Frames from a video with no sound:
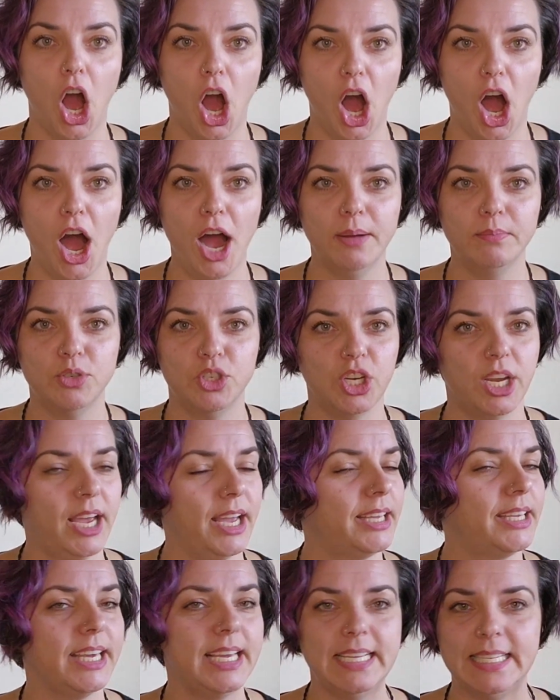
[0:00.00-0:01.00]

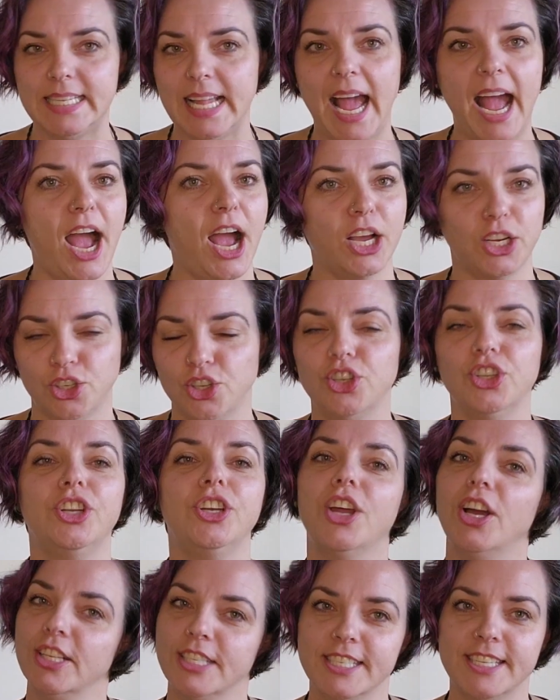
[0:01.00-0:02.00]
object is actually
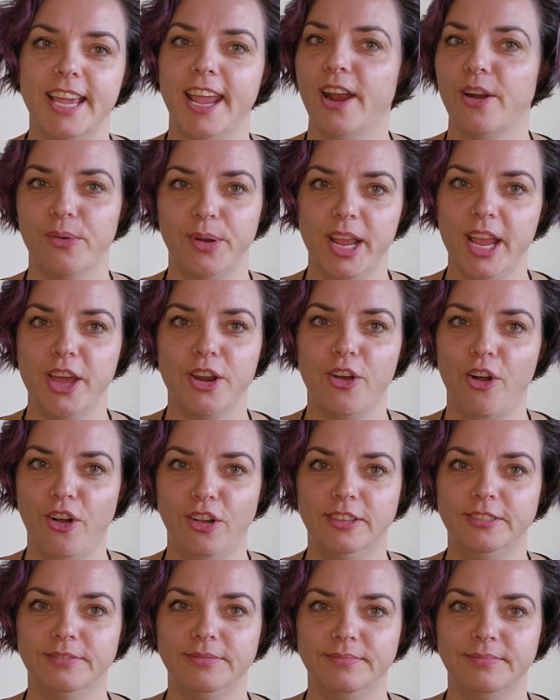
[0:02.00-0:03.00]
not scary at
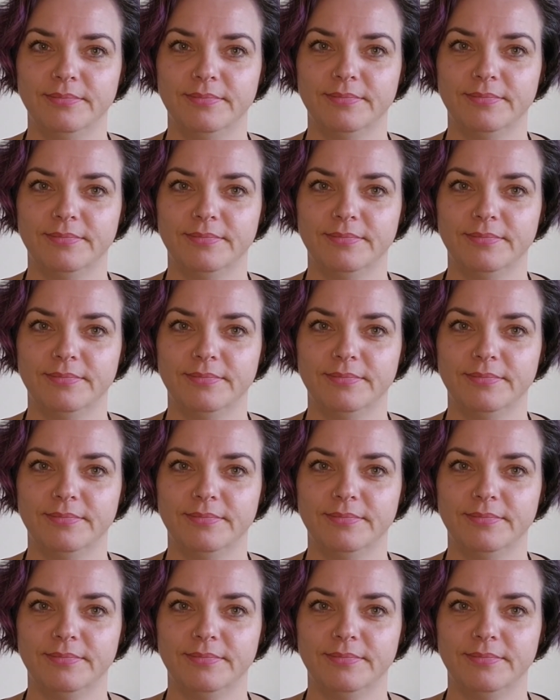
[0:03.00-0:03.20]
all.